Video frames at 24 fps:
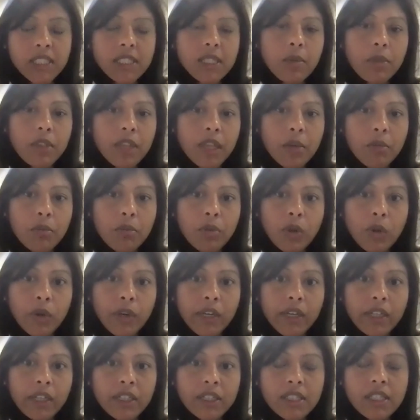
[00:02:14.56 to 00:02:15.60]
to some of the
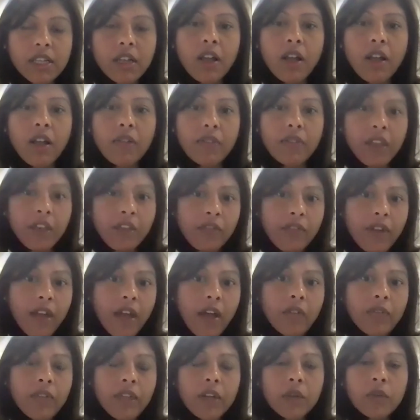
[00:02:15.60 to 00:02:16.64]
employers, they
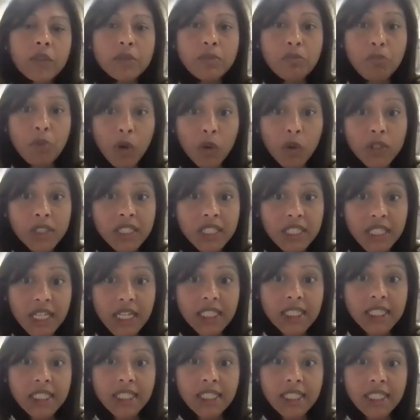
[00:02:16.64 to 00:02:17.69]
found that it was most
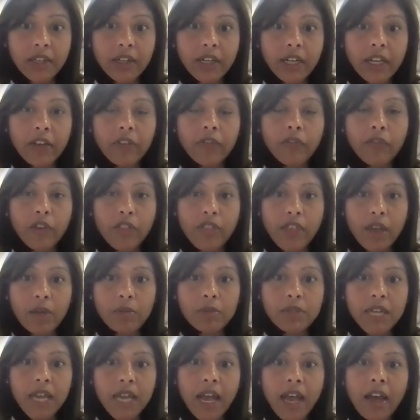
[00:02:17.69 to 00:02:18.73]
necessary for them
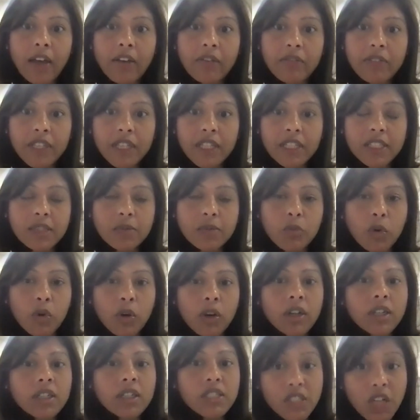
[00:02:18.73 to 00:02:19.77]
to have these
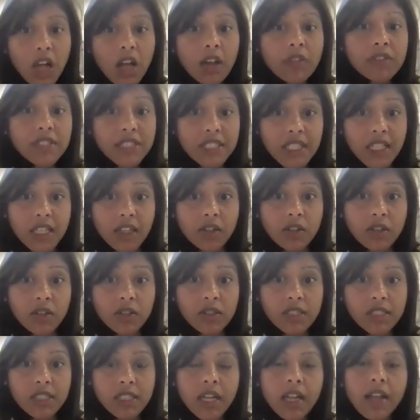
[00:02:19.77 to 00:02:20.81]
more soft
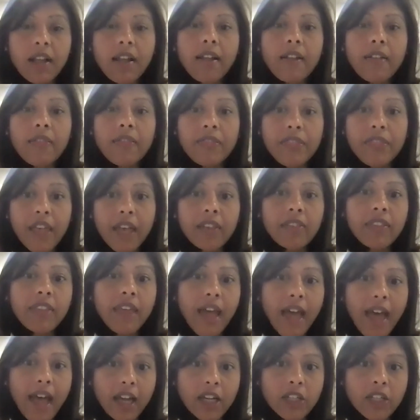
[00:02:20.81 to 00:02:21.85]
skills than the
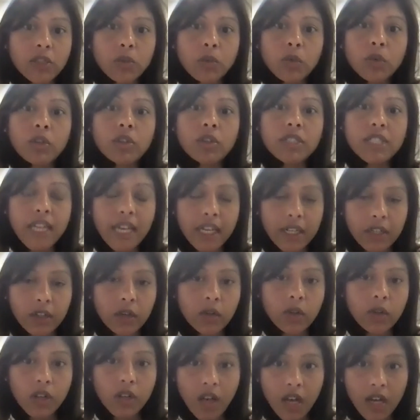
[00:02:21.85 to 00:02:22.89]
actual
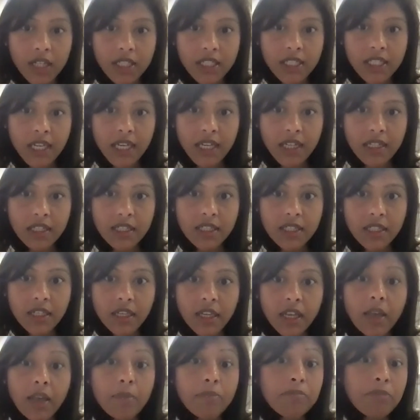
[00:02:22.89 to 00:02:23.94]
technical content.
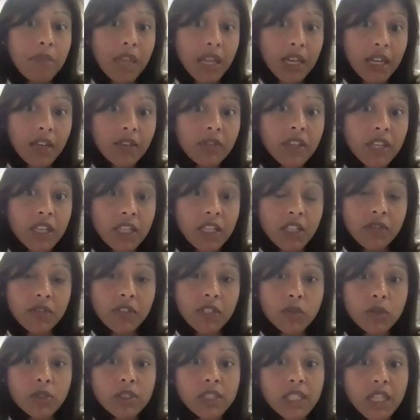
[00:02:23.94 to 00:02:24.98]
Many of the
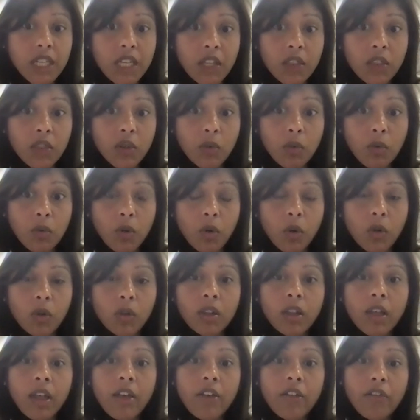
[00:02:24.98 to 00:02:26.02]
individuals in the role
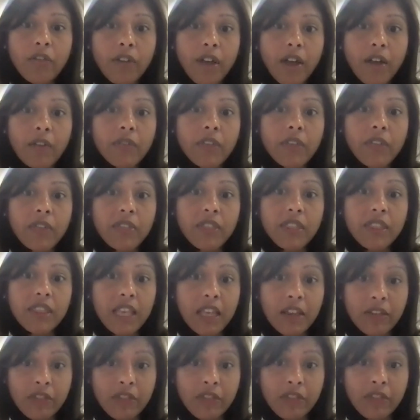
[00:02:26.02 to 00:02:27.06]
found that
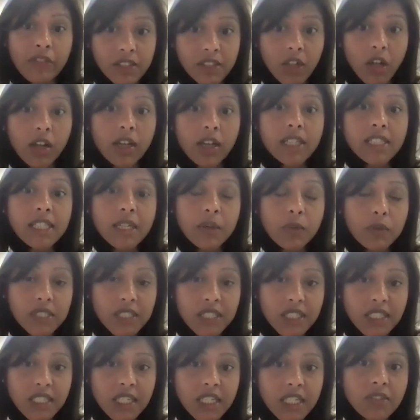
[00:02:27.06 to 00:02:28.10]
if, as long as they were
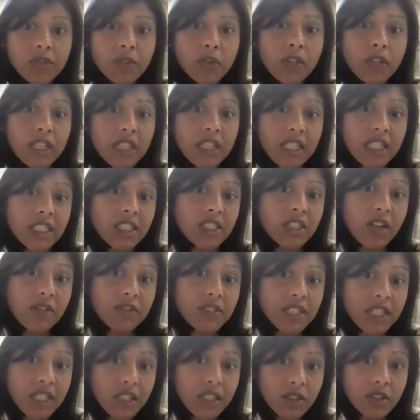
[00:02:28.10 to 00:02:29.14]
successful in these soft
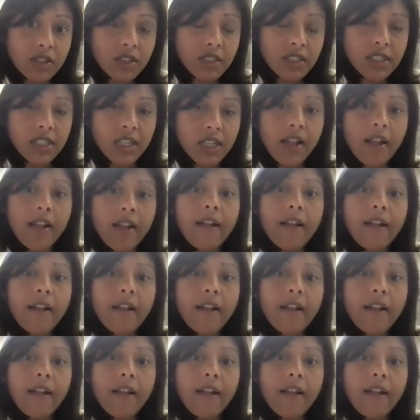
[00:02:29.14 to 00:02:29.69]
skills,